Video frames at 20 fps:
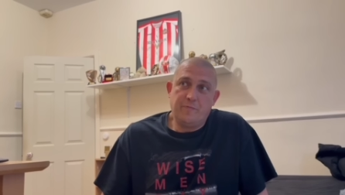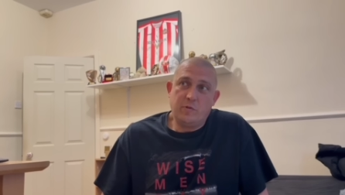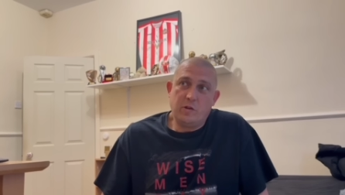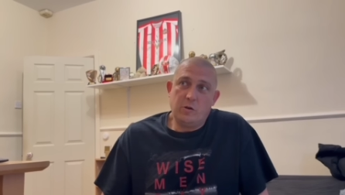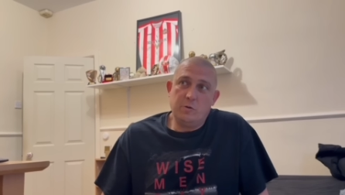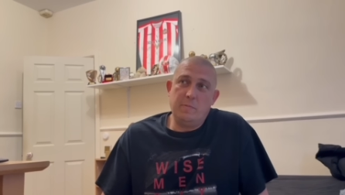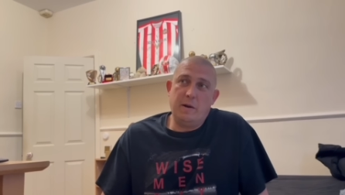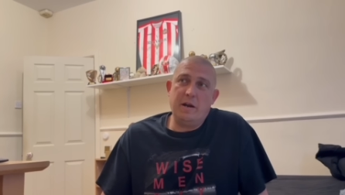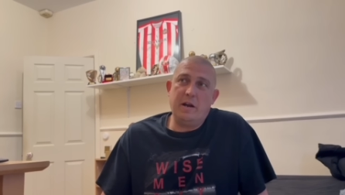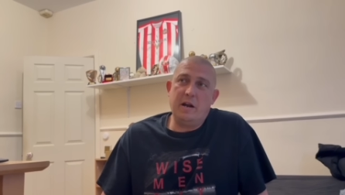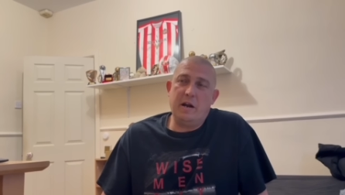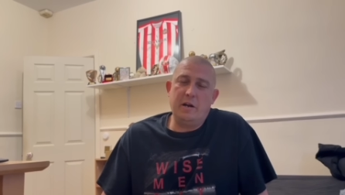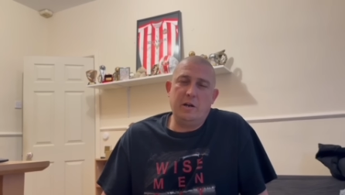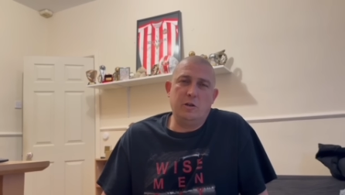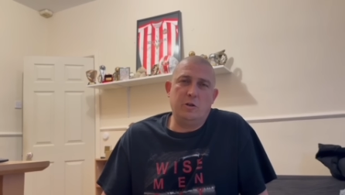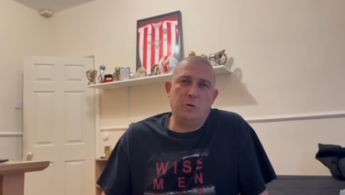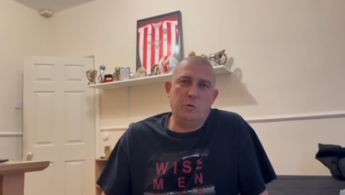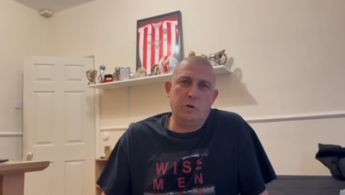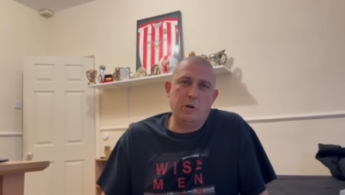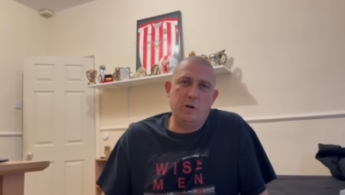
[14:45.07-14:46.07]
Because Man United are
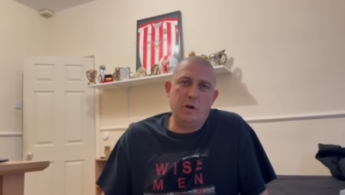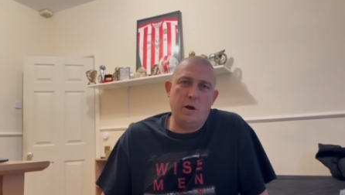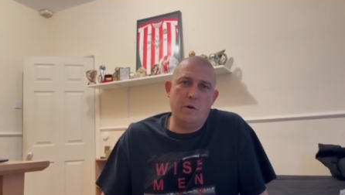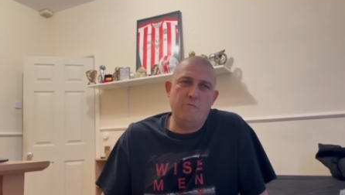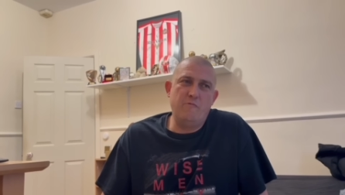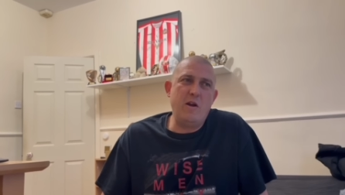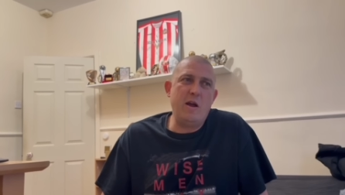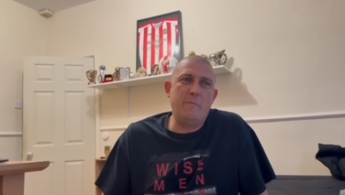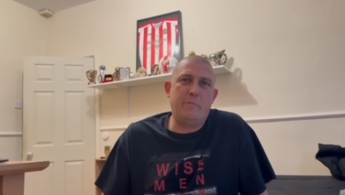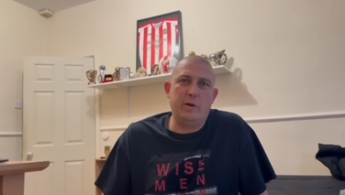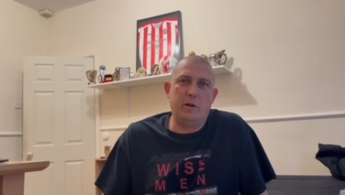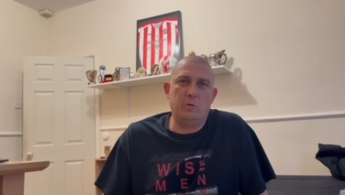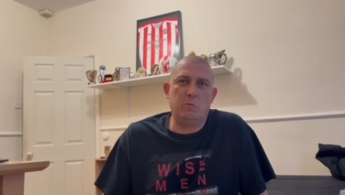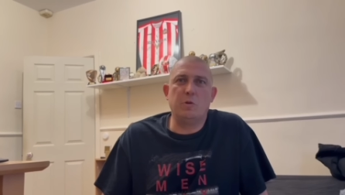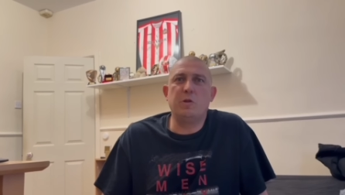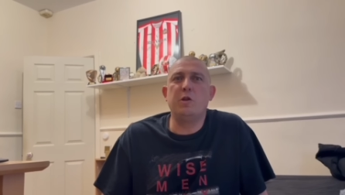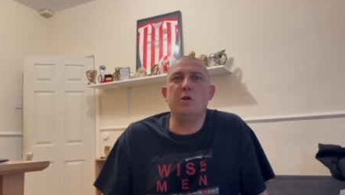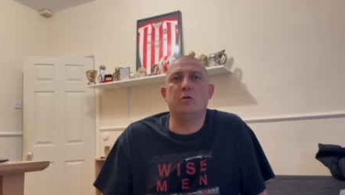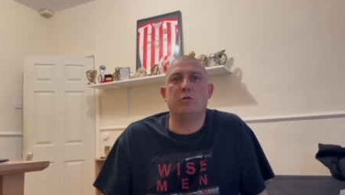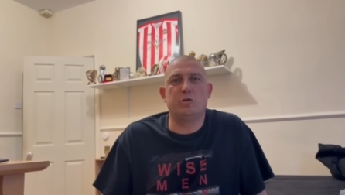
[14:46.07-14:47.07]
doing a rebuild
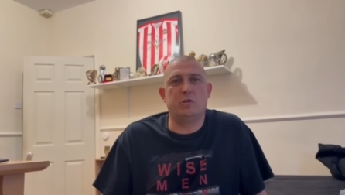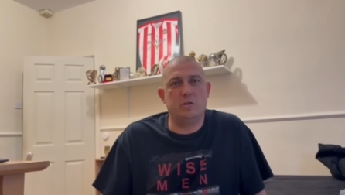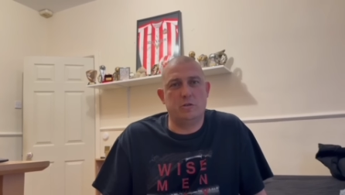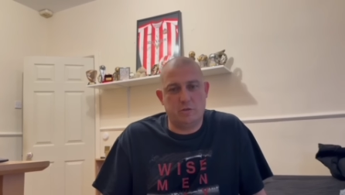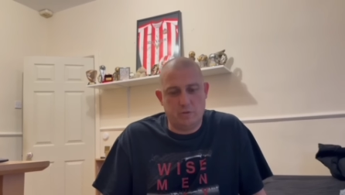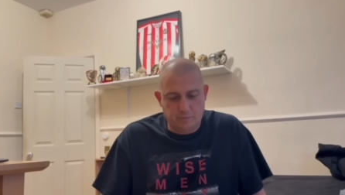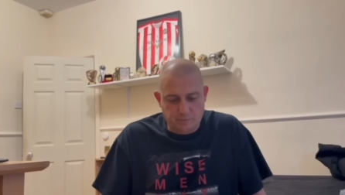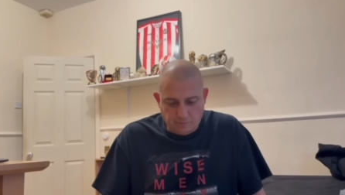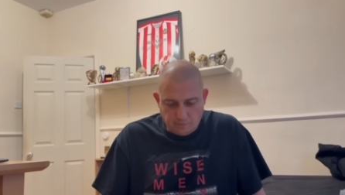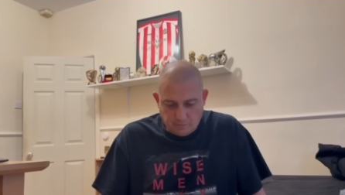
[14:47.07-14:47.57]
with youngsters.